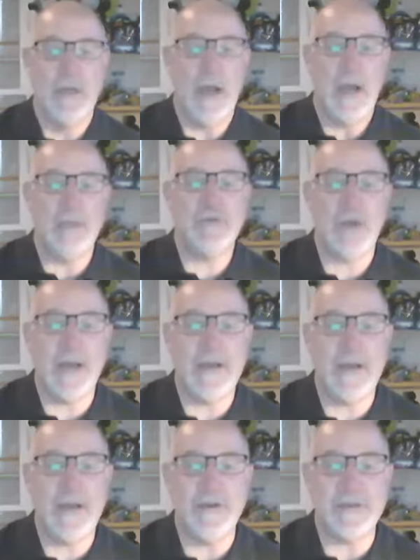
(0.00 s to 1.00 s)
I'm trying
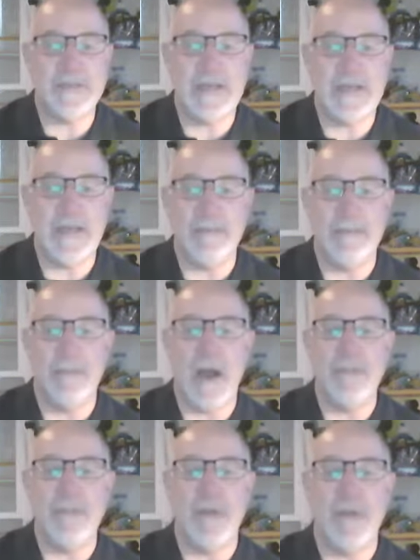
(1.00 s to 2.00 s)
to get you to see that
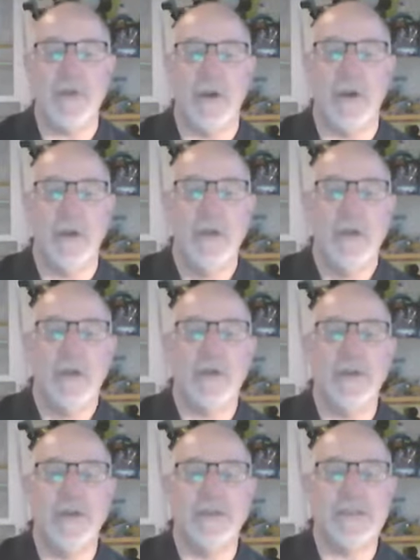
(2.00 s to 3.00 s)
my mother
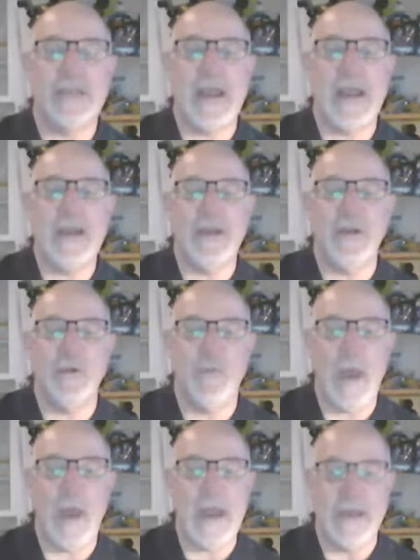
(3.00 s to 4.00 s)
could have stayed in her
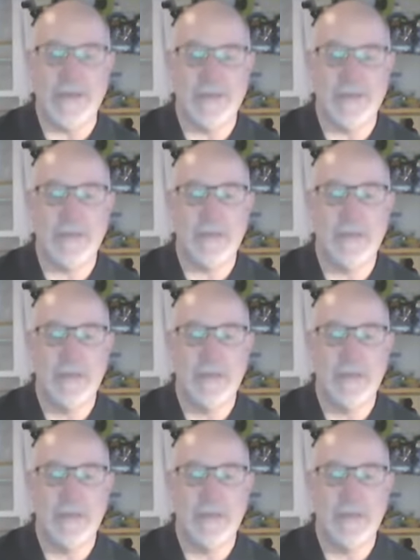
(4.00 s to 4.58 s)
ways